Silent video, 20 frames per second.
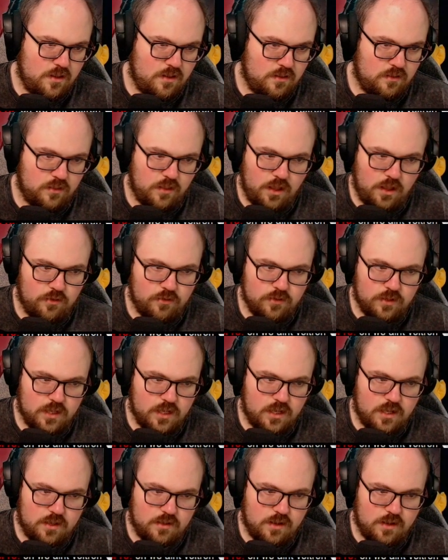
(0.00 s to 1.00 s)

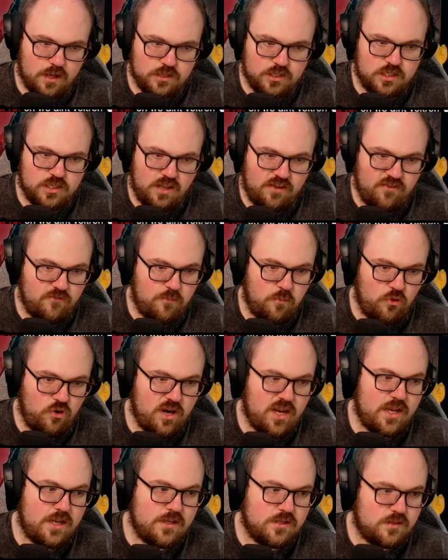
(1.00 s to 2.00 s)
literally a stiff
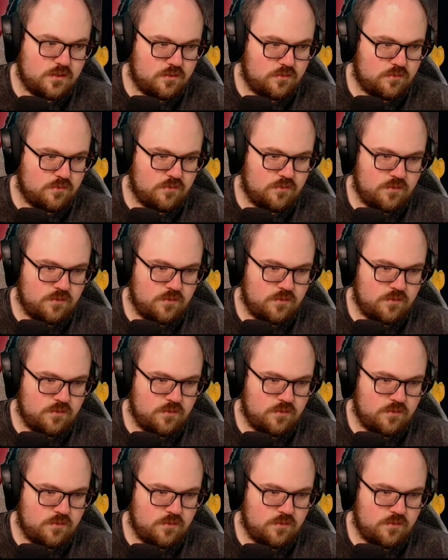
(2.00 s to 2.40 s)
breeze.